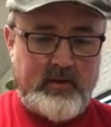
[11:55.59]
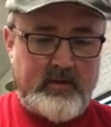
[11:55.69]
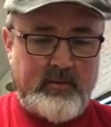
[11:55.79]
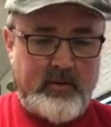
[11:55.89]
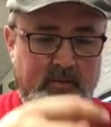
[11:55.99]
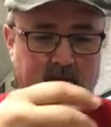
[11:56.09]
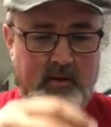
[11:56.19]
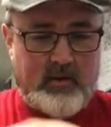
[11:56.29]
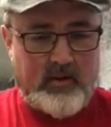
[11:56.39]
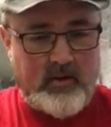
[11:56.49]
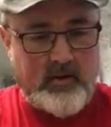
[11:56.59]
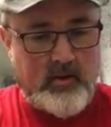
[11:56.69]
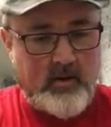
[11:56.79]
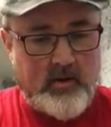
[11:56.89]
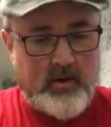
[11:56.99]
So I'm gonna put the
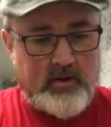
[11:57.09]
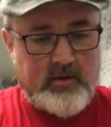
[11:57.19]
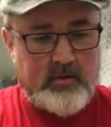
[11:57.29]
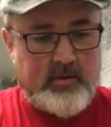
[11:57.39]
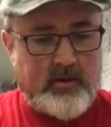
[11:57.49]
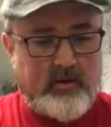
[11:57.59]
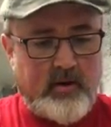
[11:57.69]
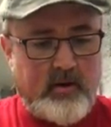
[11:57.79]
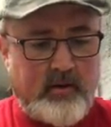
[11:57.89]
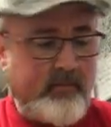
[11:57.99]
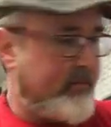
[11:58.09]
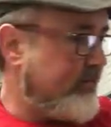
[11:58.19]
tubing in right here.